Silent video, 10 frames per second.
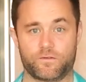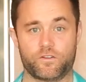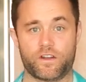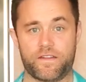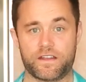If
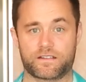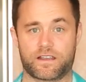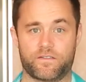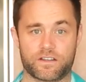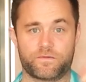you've done this,
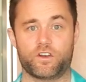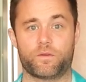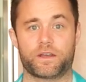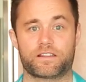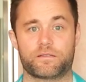give this video a
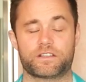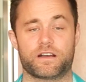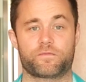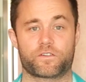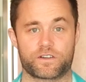big thumbs
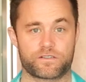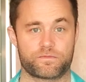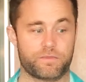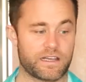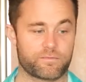up for
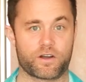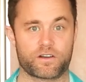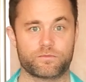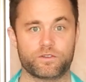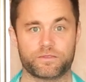just being part
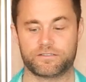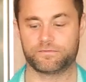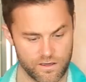of the movement.